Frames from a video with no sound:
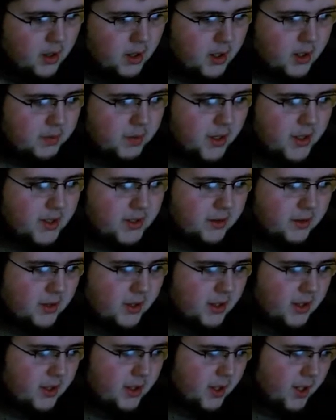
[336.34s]
he
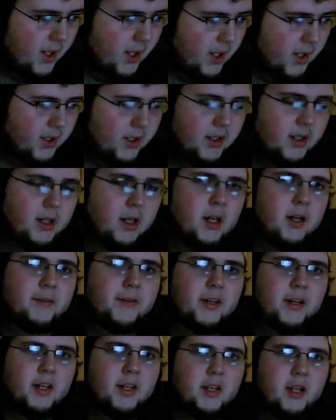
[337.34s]
basically had
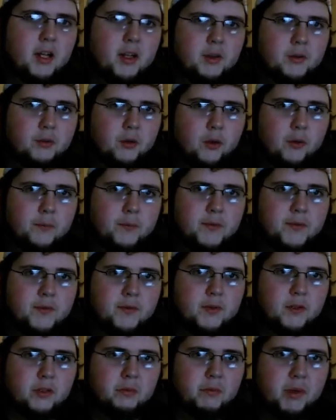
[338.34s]
RVD on the ropes,
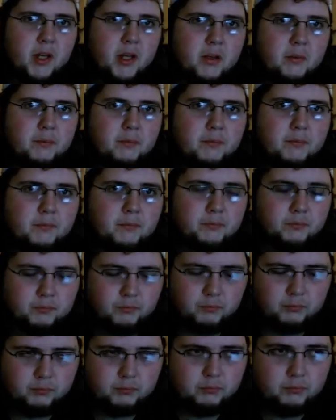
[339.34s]
was going to beat him.
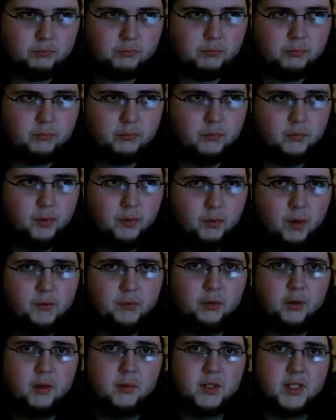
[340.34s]

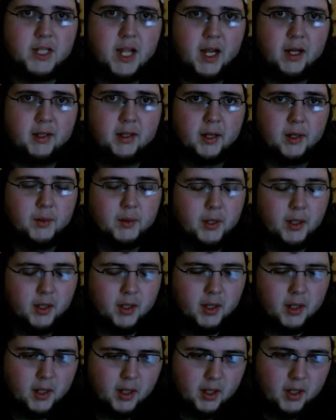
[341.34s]
Referee was knocked out,
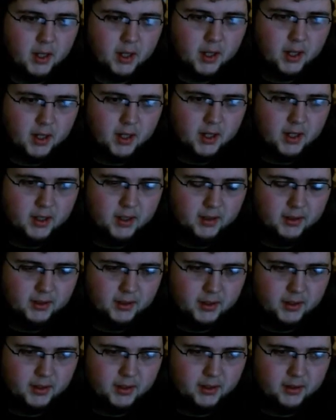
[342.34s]
and
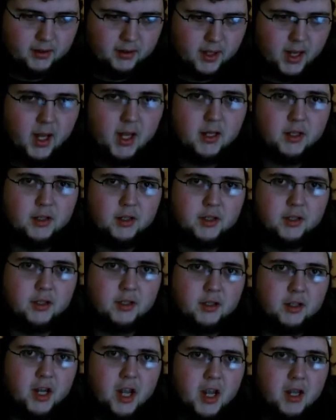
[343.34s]
Edge
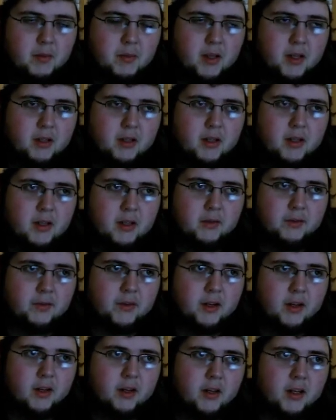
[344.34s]
came in to
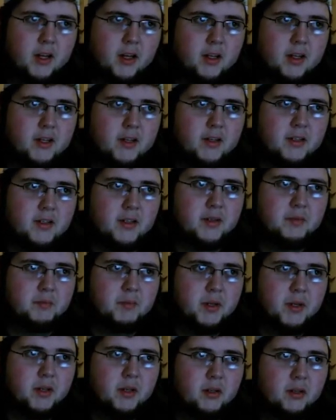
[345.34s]
interfere, and he
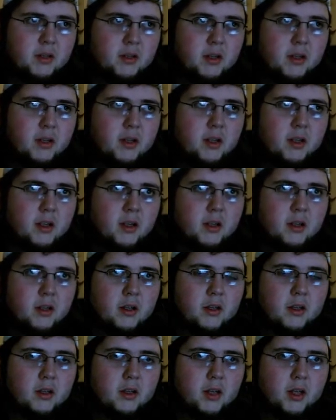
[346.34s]
speared
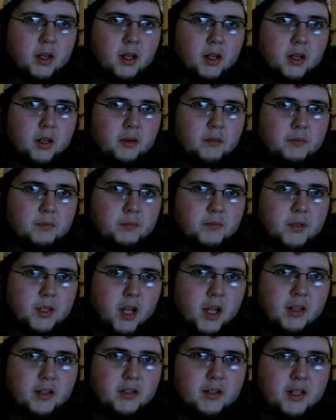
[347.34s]

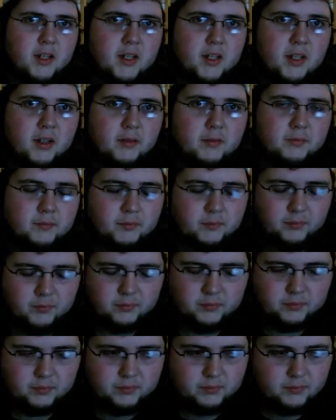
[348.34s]
John Cena,
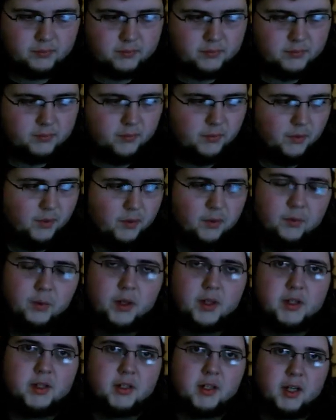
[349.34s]

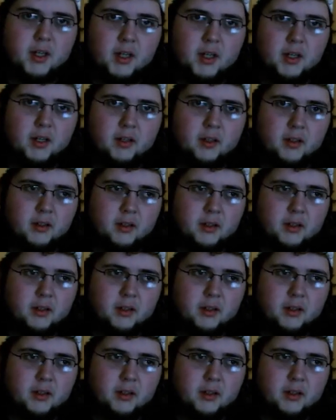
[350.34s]
which the